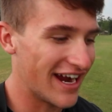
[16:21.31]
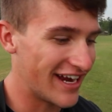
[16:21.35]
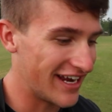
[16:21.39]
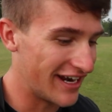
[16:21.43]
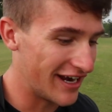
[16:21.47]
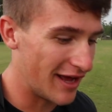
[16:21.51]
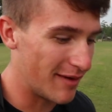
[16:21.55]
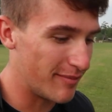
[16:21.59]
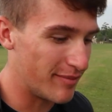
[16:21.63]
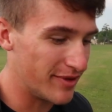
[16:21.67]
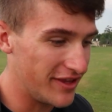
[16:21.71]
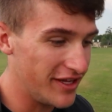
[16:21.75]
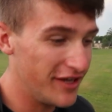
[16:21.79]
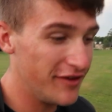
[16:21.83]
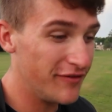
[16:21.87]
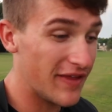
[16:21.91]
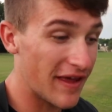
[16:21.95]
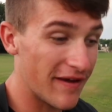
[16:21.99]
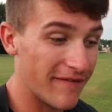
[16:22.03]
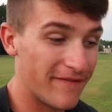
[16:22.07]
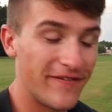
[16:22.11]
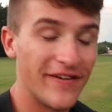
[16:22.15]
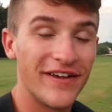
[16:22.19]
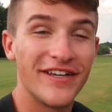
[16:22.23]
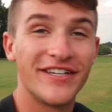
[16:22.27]
I cannot believe
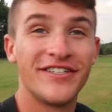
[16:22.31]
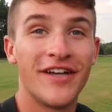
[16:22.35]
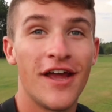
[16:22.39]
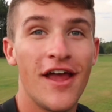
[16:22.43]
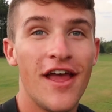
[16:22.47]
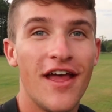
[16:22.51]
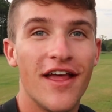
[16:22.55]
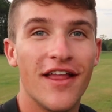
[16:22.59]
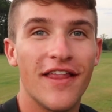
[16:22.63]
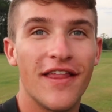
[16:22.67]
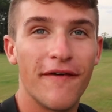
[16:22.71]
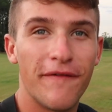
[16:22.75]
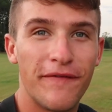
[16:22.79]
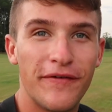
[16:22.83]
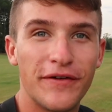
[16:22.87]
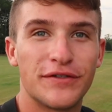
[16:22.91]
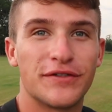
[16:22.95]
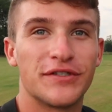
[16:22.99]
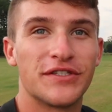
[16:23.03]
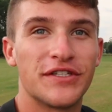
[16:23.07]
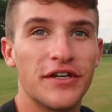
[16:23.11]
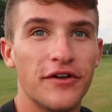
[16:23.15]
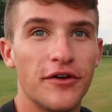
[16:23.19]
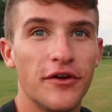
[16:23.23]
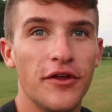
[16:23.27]
that fish. That fish
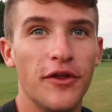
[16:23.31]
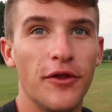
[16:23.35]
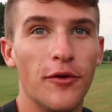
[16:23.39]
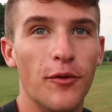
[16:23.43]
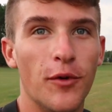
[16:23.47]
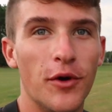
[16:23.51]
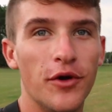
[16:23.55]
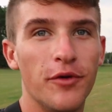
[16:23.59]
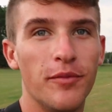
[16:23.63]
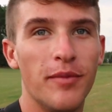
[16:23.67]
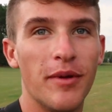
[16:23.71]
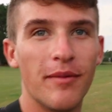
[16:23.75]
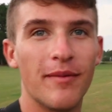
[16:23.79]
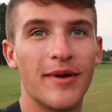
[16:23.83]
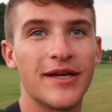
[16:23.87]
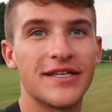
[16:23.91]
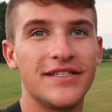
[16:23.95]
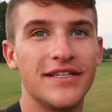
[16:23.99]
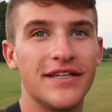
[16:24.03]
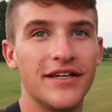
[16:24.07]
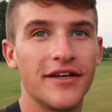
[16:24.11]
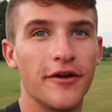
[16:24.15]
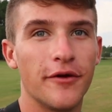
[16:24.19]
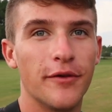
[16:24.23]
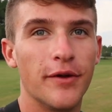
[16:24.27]
was literally the one who bit my
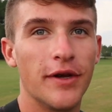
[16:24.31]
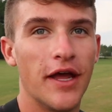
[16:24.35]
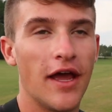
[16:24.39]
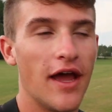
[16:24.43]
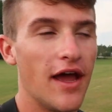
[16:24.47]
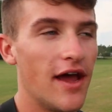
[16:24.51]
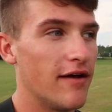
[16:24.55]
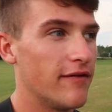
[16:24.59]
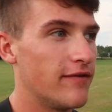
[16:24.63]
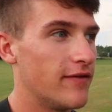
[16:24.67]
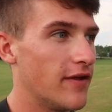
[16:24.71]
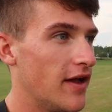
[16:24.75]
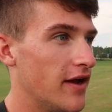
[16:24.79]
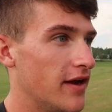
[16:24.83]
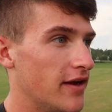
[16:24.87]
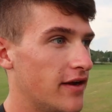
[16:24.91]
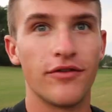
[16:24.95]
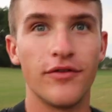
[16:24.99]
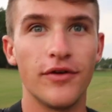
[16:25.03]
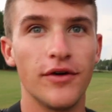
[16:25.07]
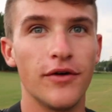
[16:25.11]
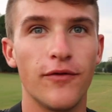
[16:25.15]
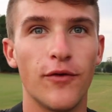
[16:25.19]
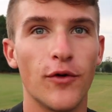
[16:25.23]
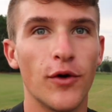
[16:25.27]
Senko in half like
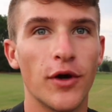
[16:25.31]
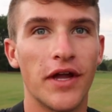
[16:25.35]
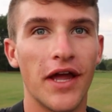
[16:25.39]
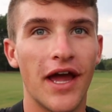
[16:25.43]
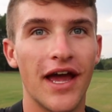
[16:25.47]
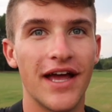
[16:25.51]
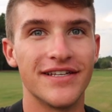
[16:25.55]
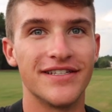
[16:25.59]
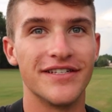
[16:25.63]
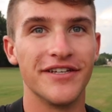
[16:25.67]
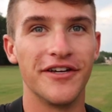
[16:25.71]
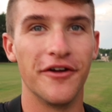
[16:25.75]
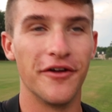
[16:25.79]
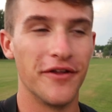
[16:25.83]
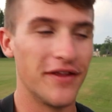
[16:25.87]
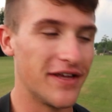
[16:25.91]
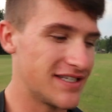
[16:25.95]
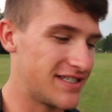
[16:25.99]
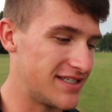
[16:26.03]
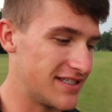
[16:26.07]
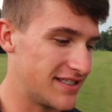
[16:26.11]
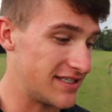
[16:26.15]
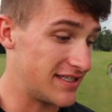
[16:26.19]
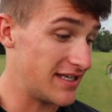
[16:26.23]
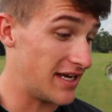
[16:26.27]
3 or 4 casts ago.
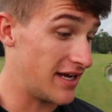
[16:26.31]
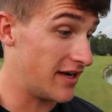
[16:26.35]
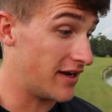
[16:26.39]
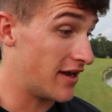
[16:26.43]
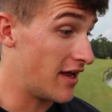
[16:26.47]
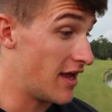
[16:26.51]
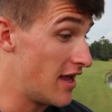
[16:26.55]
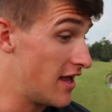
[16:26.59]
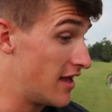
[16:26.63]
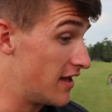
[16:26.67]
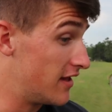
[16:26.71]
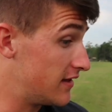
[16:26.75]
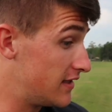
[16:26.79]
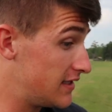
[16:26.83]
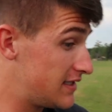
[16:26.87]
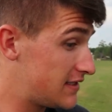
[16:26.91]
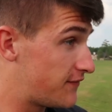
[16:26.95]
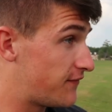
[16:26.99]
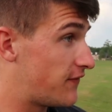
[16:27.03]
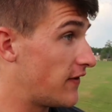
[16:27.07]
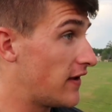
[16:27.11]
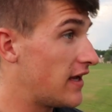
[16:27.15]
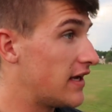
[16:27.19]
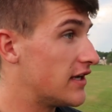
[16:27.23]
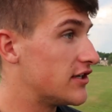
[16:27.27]
That's insane. These
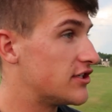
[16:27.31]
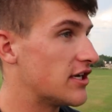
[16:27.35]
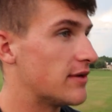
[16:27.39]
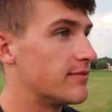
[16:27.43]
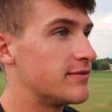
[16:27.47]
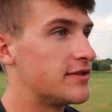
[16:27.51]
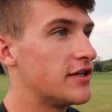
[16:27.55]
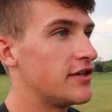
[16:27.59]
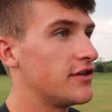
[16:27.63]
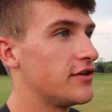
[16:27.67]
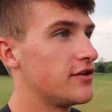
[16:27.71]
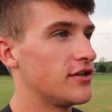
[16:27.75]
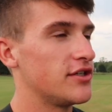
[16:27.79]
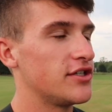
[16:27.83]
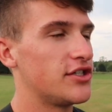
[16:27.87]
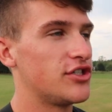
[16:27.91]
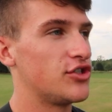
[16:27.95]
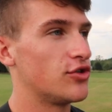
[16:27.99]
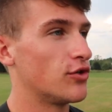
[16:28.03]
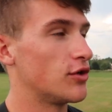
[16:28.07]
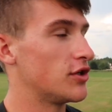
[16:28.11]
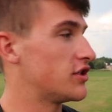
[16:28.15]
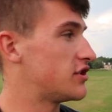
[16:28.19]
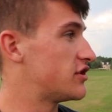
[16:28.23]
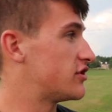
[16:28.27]
fish, I'm telling you, they're
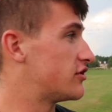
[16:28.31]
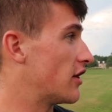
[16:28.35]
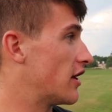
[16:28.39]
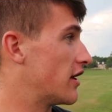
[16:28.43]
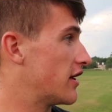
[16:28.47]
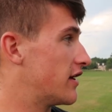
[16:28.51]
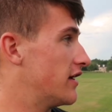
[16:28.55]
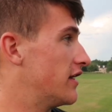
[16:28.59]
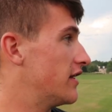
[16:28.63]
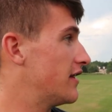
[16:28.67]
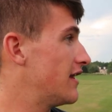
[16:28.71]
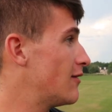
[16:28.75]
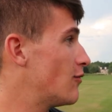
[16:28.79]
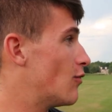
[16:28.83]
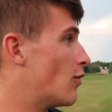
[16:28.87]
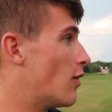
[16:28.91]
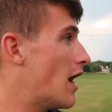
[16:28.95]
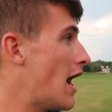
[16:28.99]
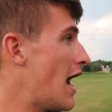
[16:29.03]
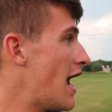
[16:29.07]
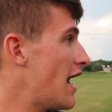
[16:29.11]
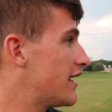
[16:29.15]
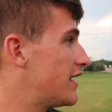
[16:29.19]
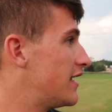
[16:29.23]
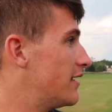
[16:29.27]
short striking it. They
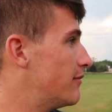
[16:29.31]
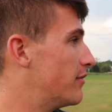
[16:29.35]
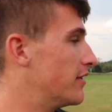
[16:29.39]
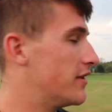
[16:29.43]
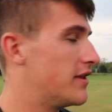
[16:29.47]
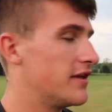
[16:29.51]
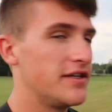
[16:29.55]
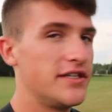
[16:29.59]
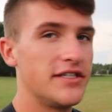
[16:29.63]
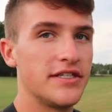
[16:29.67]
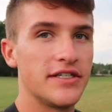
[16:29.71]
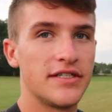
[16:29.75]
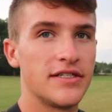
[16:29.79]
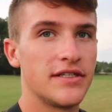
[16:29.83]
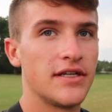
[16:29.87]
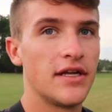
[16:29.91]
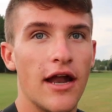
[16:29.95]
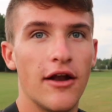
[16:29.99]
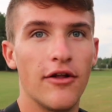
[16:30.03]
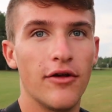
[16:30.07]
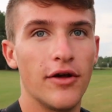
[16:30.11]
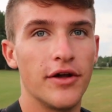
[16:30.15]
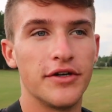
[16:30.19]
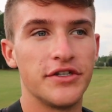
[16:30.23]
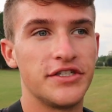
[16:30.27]
whack it, but they just, I
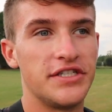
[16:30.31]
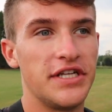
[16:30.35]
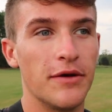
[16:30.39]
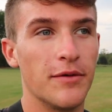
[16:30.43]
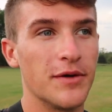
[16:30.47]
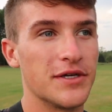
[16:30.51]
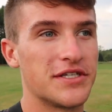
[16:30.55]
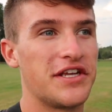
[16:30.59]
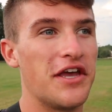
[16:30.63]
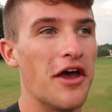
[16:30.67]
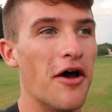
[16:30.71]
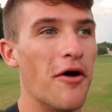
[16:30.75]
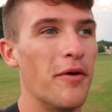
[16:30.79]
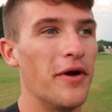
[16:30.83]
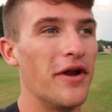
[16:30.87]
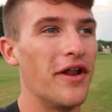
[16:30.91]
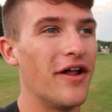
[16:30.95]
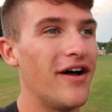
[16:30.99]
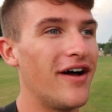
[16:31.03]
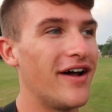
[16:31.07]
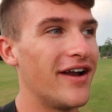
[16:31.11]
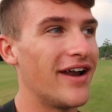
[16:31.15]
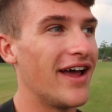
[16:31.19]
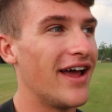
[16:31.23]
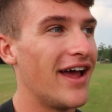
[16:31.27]
don't understand what's going on.